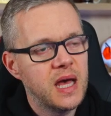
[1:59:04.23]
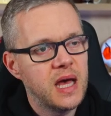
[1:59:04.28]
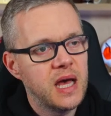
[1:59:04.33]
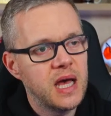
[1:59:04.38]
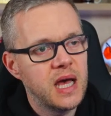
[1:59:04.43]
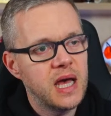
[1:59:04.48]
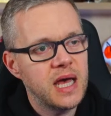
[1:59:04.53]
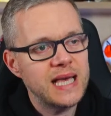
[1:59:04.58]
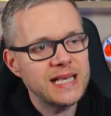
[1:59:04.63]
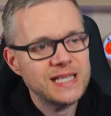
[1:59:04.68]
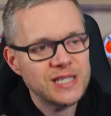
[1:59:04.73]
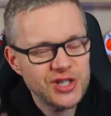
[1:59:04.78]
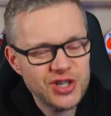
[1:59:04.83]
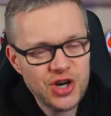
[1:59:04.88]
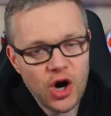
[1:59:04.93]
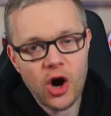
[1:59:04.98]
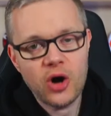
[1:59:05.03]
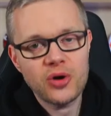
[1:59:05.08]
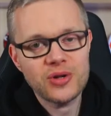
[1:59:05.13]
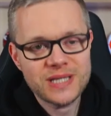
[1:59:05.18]
He's
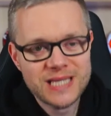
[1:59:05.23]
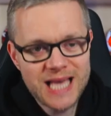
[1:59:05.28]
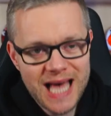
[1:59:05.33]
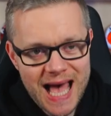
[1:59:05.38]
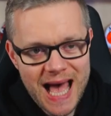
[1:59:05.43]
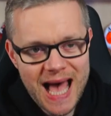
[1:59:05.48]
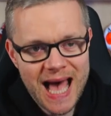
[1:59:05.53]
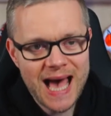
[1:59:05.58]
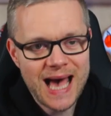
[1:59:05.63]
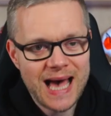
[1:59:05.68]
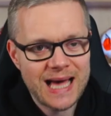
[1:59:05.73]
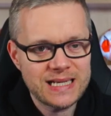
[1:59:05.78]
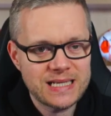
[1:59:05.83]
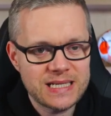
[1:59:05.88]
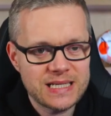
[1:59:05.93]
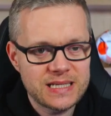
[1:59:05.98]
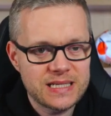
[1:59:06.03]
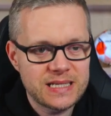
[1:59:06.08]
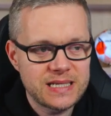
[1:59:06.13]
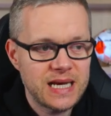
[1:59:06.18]
got to add,
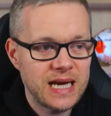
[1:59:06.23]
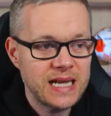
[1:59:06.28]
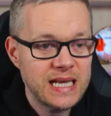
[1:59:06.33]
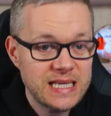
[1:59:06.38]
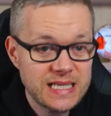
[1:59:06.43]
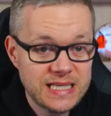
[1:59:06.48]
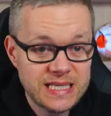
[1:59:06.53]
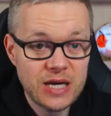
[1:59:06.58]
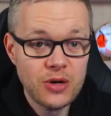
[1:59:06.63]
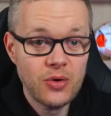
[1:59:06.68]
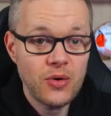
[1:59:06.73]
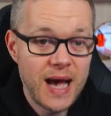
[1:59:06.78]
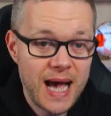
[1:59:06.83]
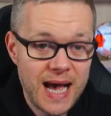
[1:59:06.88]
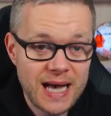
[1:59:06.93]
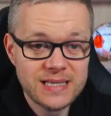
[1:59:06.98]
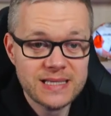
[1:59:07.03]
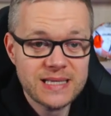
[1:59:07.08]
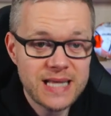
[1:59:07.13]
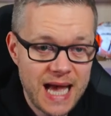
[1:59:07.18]
and he still
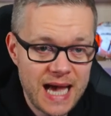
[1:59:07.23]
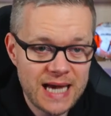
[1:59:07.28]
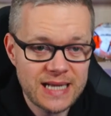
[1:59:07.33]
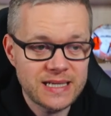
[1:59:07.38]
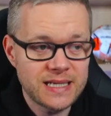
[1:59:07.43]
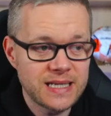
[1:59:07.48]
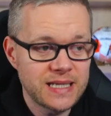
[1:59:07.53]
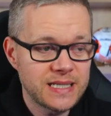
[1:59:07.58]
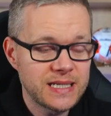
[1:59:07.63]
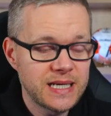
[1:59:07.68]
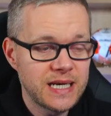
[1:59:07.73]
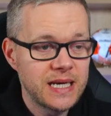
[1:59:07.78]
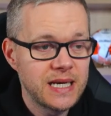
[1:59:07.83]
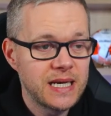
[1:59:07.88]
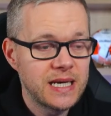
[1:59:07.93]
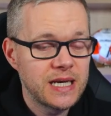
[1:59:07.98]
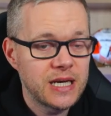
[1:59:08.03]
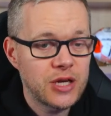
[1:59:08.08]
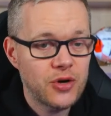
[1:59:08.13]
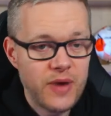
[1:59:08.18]
hasn't added,
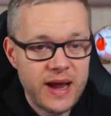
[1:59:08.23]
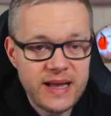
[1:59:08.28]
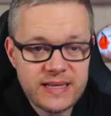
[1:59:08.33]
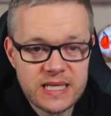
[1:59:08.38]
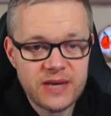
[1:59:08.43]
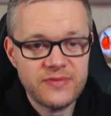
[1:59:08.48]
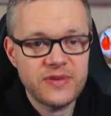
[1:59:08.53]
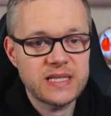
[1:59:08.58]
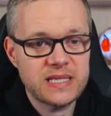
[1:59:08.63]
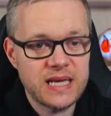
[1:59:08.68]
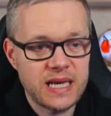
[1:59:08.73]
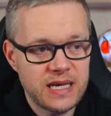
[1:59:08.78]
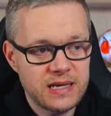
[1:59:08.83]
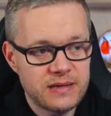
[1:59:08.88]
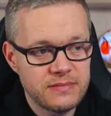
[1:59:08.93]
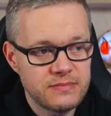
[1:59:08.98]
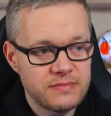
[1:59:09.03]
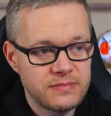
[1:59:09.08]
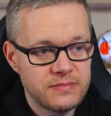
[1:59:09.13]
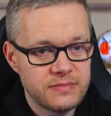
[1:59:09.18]
creativity.
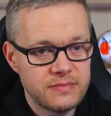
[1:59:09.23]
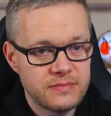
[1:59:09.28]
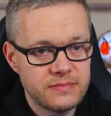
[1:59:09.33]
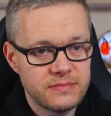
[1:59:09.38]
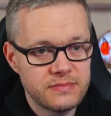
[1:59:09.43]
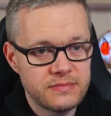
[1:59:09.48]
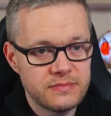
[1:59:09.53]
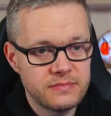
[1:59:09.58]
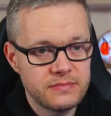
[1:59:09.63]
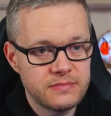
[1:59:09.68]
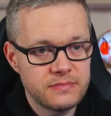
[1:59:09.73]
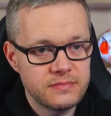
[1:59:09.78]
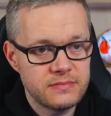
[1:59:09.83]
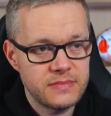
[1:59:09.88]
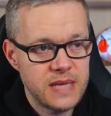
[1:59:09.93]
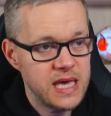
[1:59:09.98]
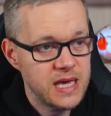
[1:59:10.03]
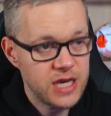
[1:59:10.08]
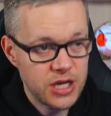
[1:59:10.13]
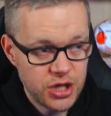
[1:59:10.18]

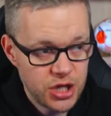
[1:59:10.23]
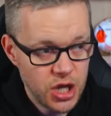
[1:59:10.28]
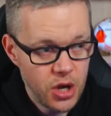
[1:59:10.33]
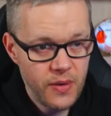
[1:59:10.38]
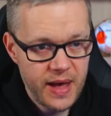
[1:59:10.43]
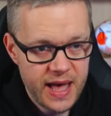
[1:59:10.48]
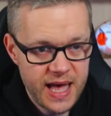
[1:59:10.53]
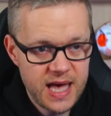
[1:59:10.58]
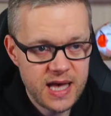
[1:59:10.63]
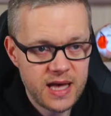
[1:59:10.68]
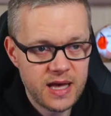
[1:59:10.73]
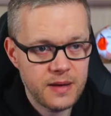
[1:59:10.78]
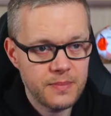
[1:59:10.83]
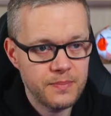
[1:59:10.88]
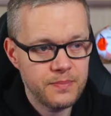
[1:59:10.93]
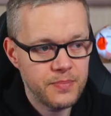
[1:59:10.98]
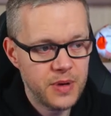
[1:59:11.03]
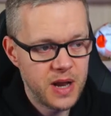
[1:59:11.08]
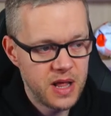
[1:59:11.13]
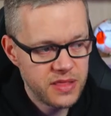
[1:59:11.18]
He can do it.
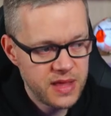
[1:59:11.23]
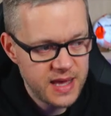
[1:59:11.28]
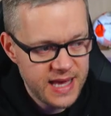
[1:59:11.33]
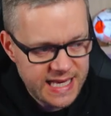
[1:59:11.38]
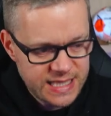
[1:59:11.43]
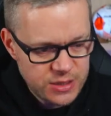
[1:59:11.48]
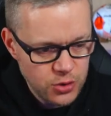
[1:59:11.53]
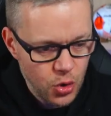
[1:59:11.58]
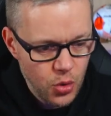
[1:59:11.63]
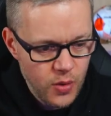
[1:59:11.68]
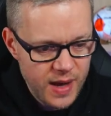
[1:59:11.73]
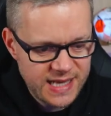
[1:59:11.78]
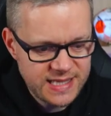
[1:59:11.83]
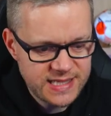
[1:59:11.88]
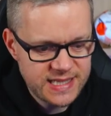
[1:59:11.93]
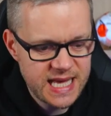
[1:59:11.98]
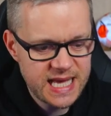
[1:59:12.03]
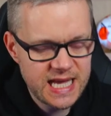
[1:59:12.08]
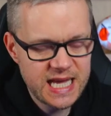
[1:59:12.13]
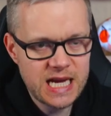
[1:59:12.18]
But I think he's always
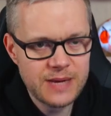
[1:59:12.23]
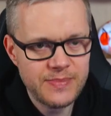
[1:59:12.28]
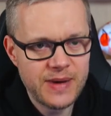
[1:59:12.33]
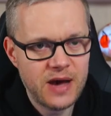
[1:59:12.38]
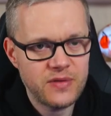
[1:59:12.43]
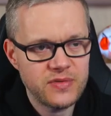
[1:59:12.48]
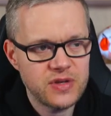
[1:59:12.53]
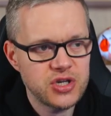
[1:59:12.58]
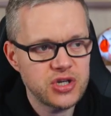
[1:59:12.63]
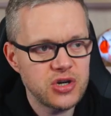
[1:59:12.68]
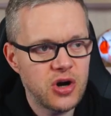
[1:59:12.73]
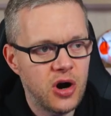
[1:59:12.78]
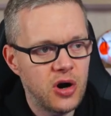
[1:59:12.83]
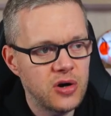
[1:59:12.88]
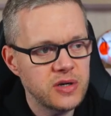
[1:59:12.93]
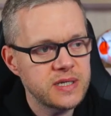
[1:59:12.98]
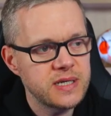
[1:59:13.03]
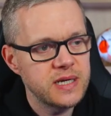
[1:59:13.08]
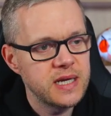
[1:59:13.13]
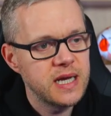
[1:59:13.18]
thinking about the
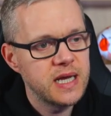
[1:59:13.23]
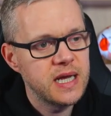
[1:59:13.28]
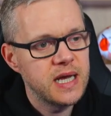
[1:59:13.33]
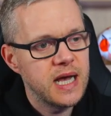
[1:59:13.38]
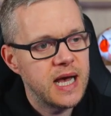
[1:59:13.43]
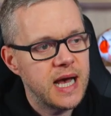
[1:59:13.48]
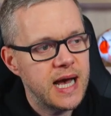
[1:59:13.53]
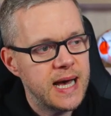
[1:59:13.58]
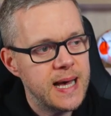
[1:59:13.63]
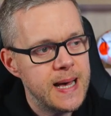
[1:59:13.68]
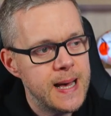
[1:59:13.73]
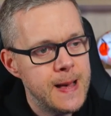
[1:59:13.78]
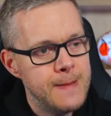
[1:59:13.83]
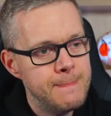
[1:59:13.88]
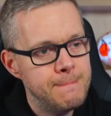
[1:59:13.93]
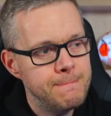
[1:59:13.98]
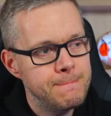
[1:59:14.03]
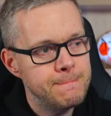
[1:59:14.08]
shot. Um,